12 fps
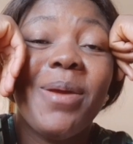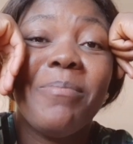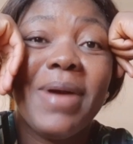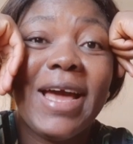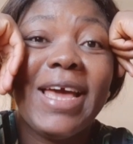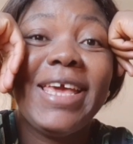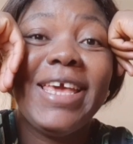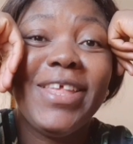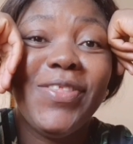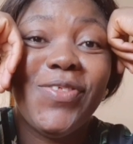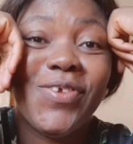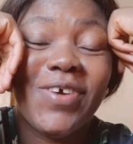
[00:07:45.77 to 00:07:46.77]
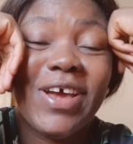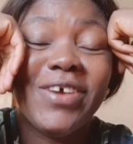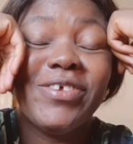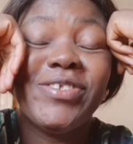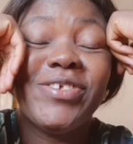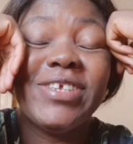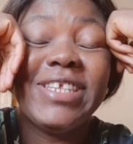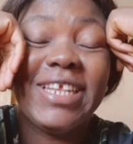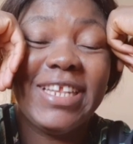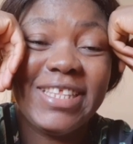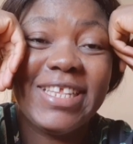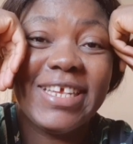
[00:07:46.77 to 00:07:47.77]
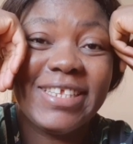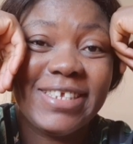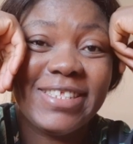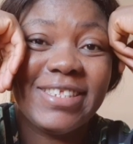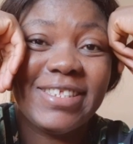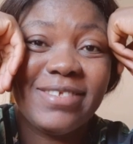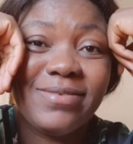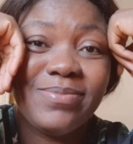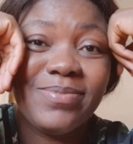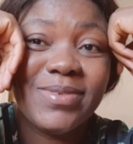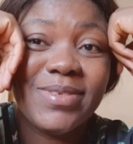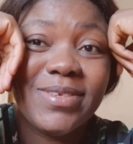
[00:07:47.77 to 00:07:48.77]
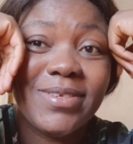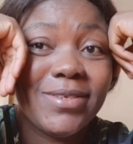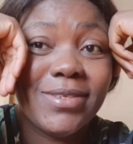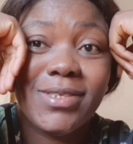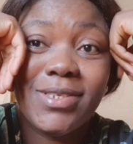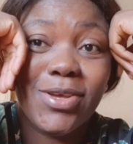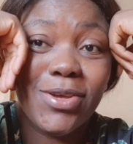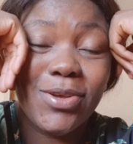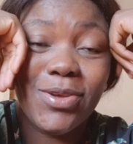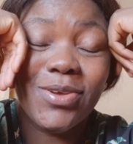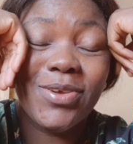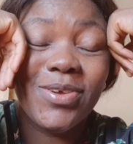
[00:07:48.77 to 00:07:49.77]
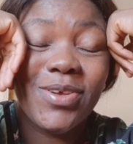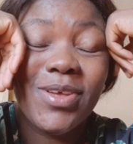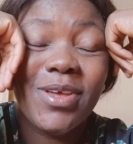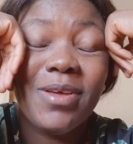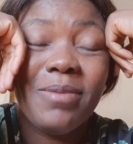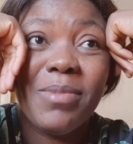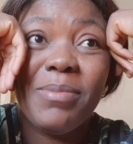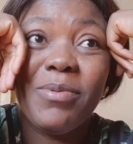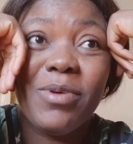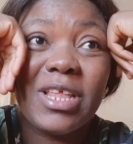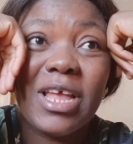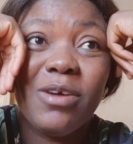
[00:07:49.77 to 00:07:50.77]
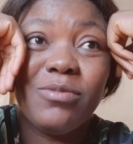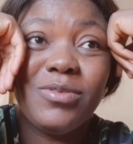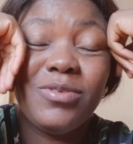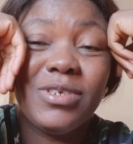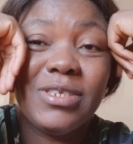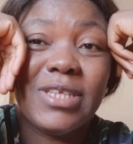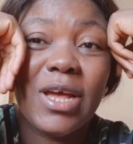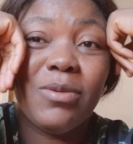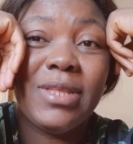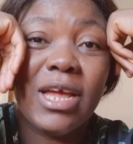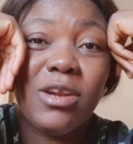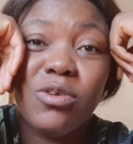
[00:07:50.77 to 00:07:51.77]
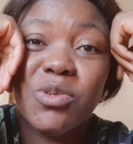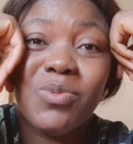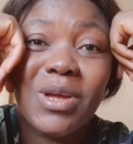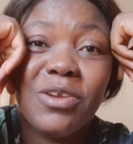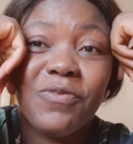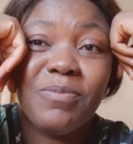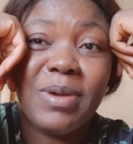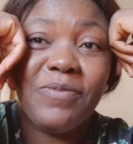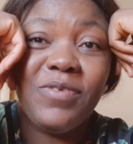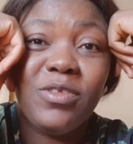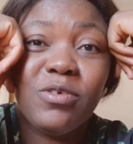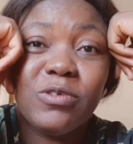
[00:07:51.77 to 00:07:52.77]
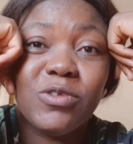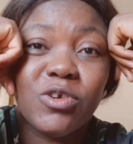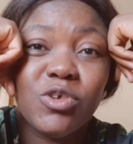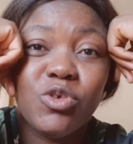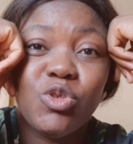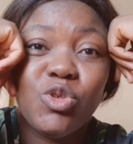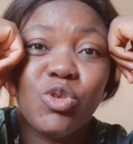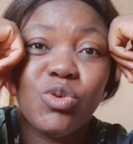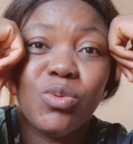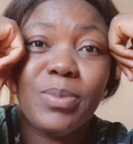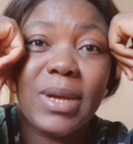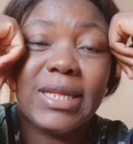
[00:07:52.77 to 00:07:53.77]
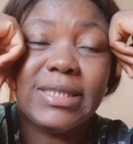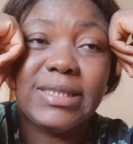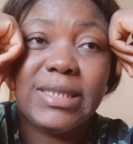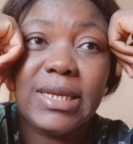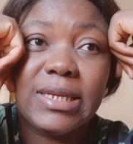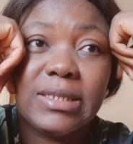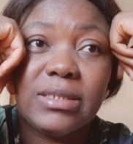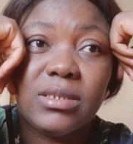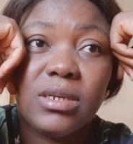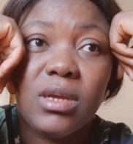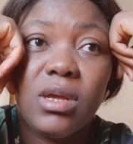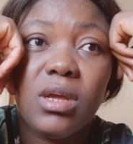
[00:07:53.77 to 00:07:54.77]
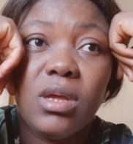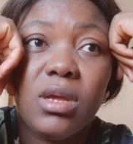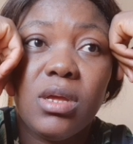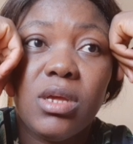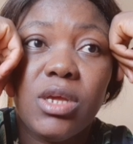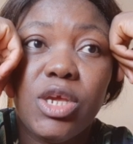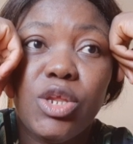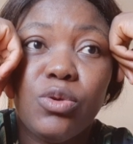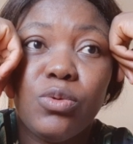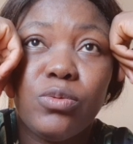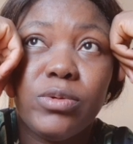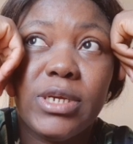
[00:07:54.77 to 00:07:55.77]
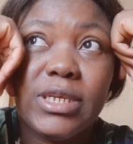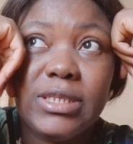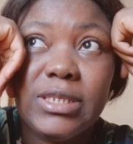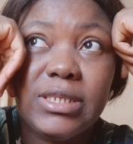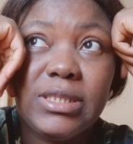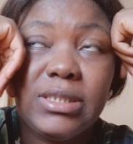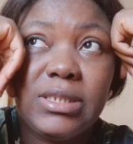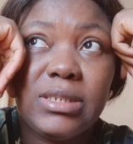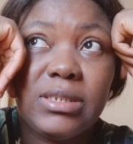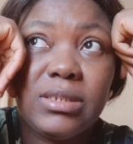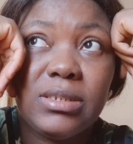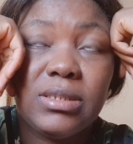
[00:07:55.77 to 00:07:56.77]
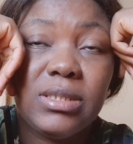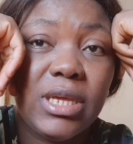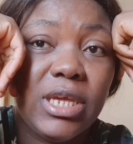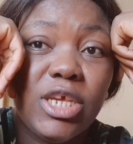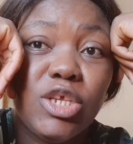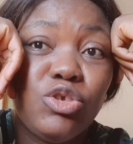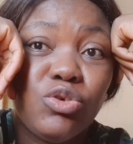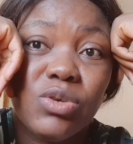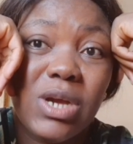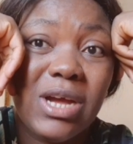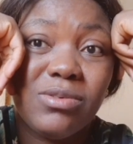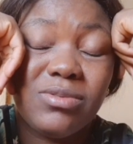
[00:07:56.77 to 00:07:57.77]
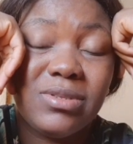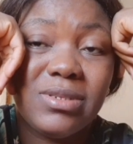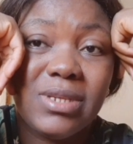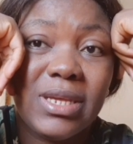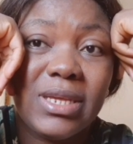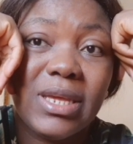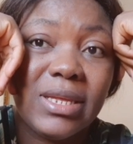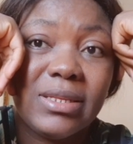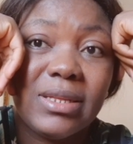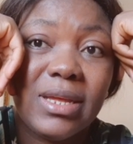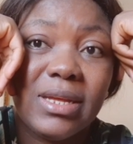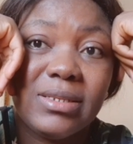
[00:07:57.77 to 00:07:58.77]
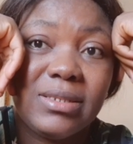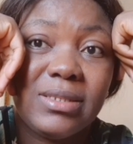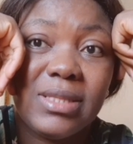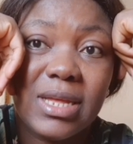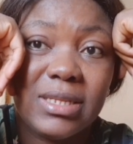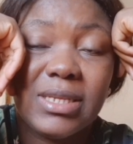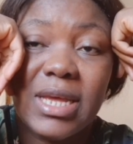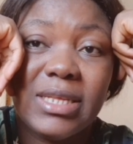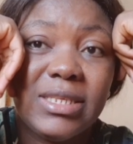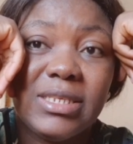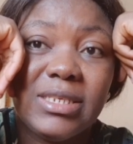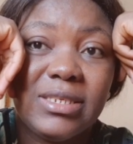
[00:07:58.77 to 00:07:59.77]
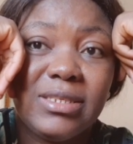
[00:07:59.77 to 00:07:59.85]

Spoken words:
My intro, I also deleted it. So maybe what I will do is I will download one of my videos on YouTube and then, you know, edit the intro out again and start adding